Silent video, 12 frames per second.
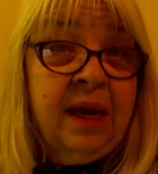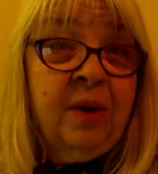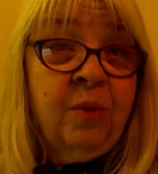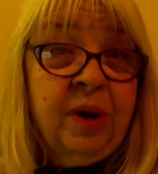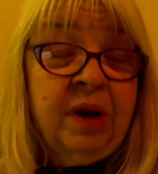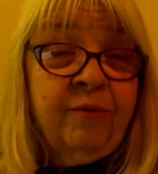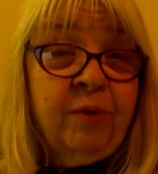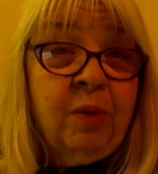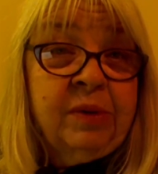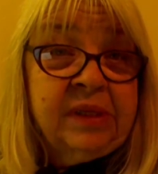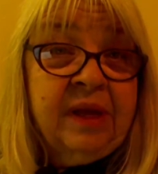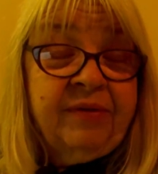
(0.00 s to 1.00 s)
get rid of what
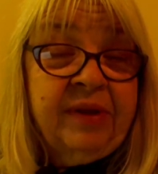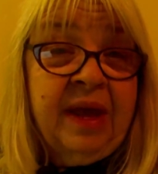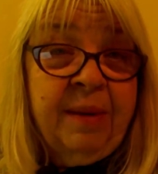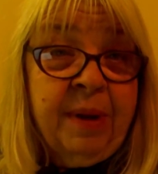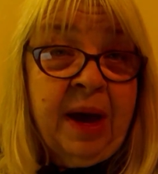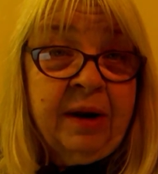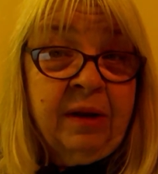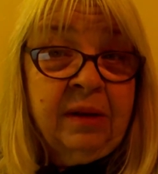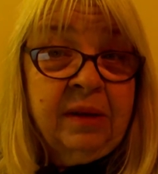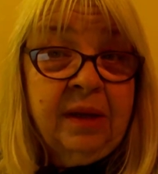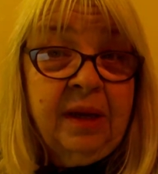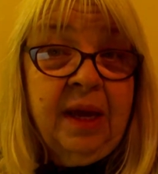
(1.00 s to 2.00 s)
was left in that
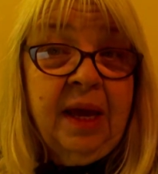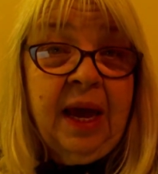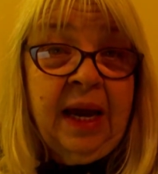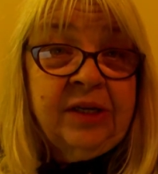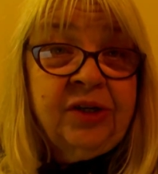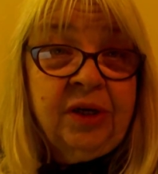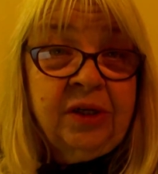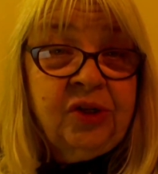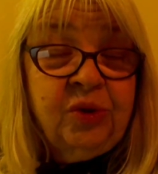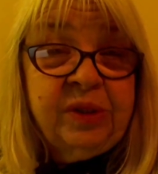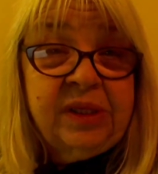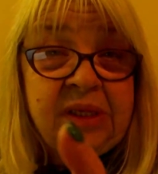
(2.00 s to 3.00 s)
bottle. I took
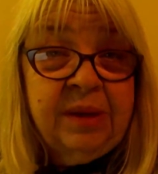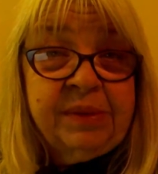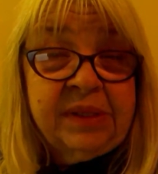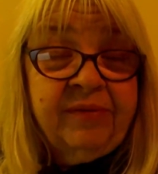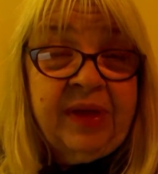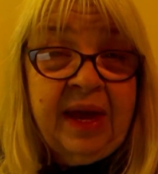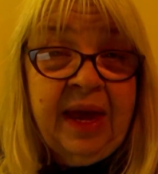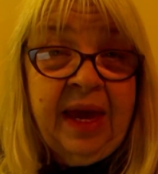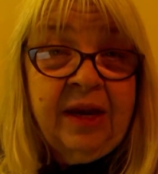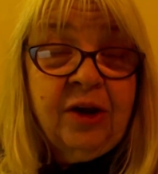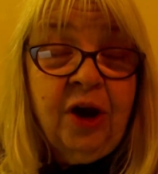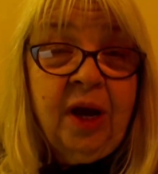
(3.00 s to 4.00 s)
two sips of that
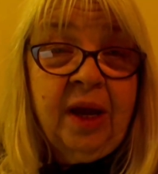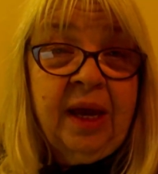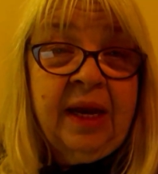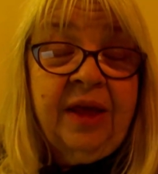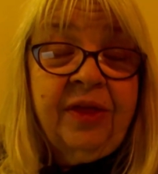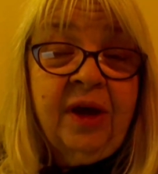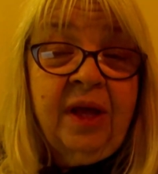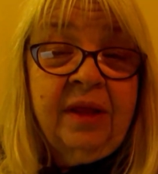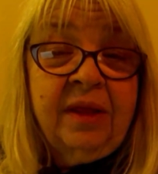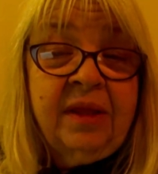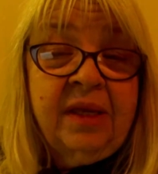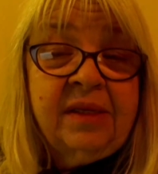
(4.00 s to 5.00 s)
eggnog and I thought,
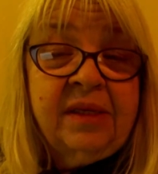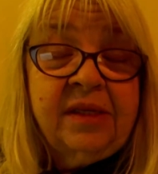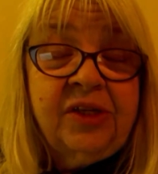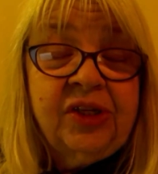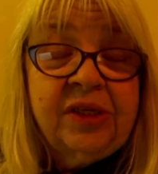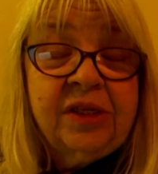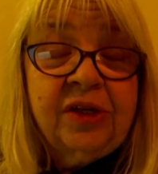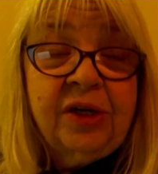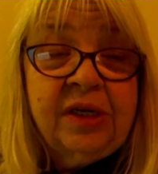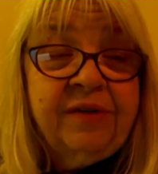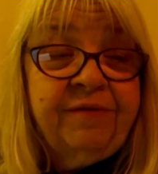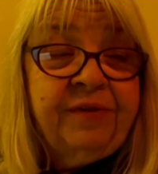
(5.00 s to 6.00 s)
this is just
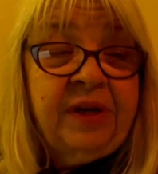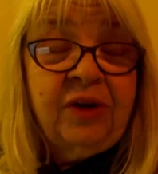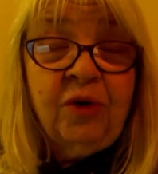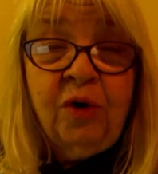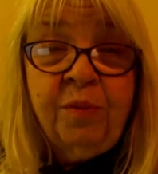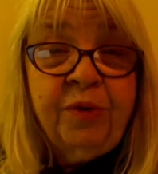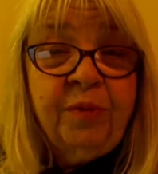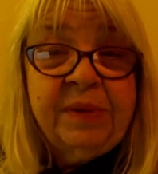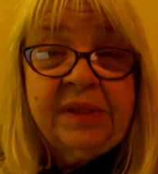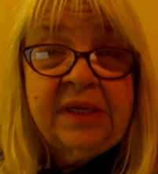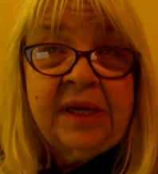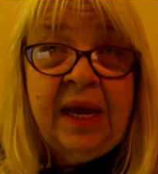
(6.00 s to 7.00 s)
going to defeat your whole
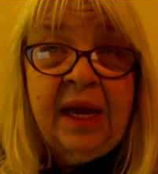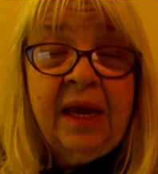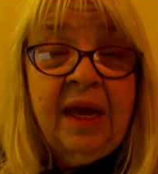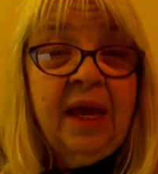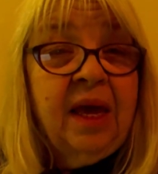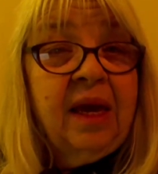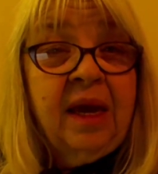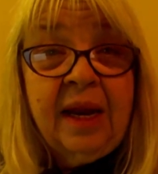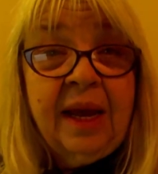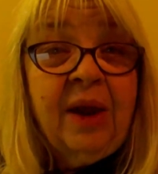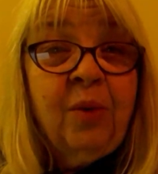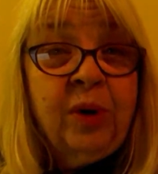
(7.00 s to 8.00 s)
purpose today. And
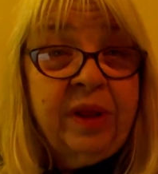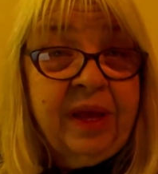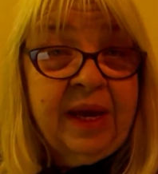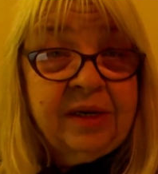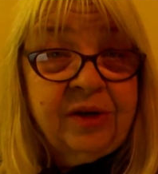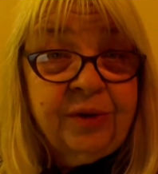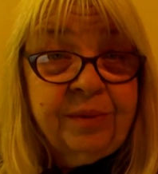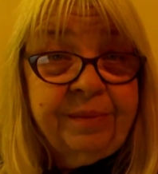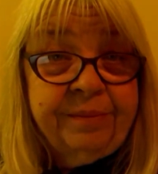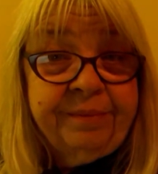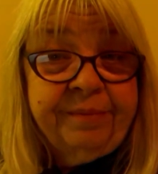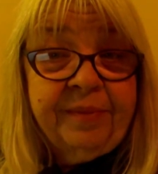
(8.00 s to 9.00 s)
I got rid of that too.
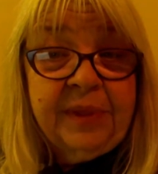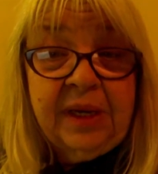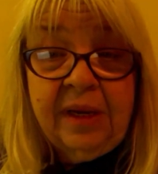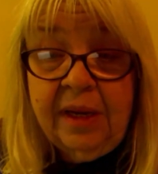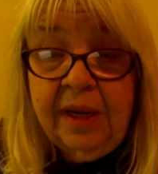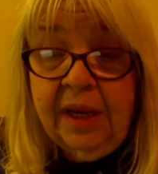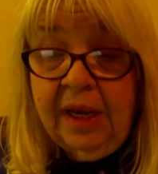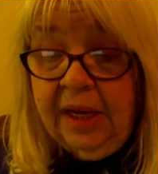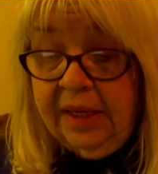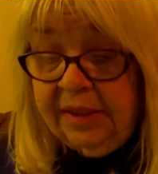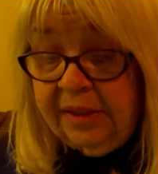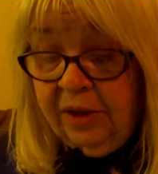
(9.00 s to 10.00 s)

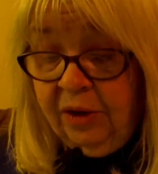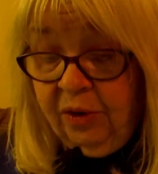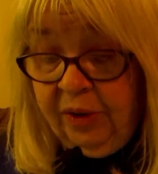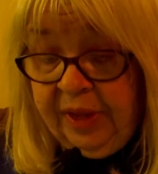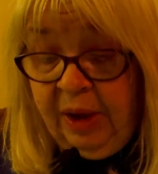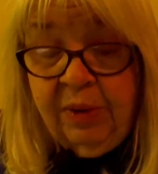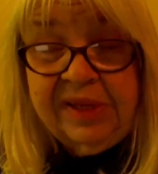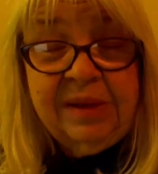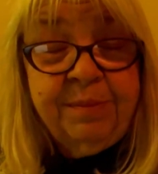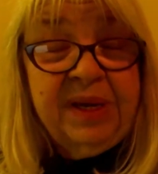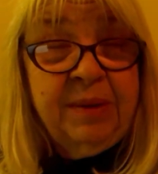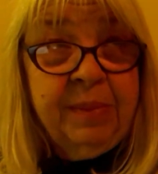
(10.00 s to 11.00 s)
So that was the
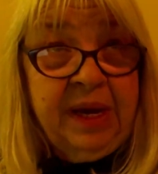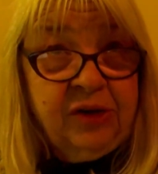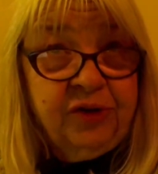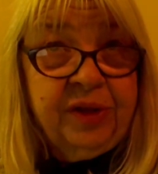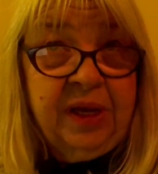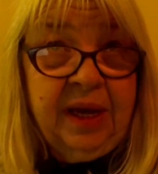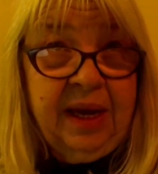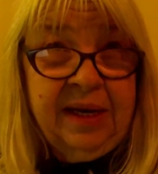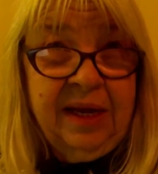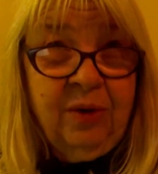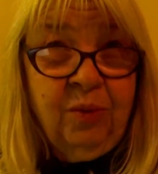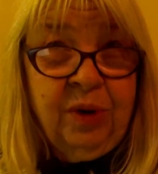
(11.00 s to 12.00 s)
big major thing I had
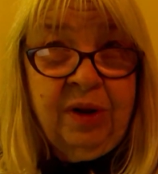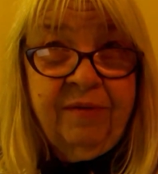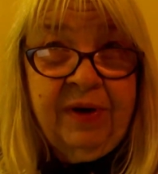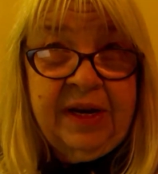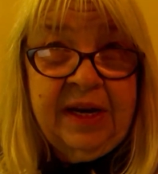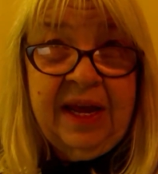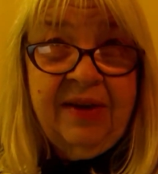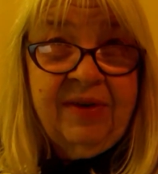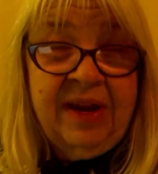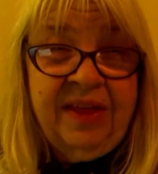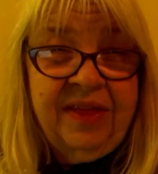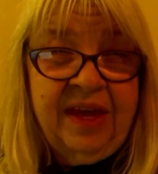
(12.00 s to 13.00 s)
to get rid of. I didn't have
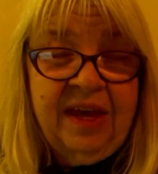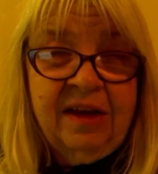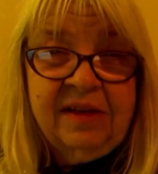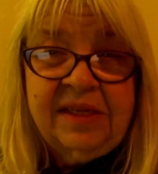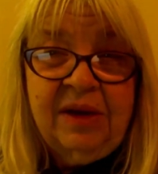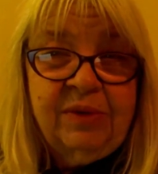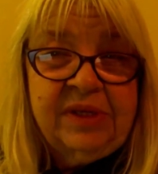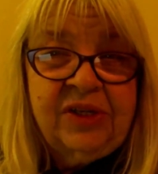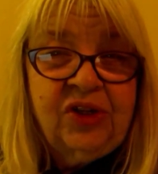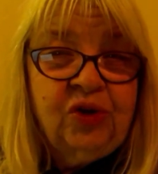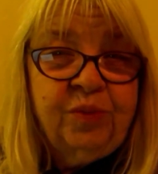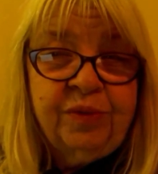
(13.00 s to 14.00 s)
anything else that was
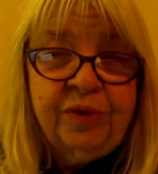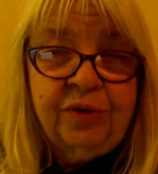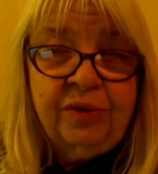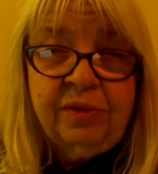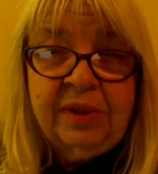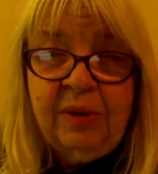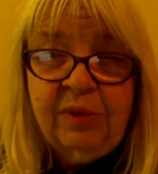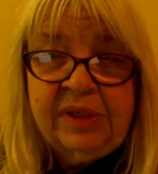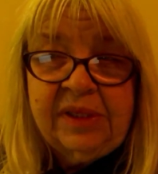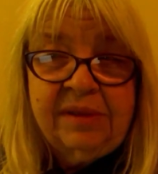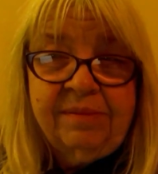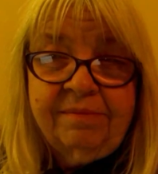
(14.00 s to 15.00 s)
super, that
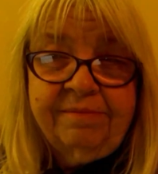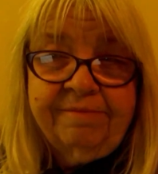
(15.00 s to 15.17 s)
was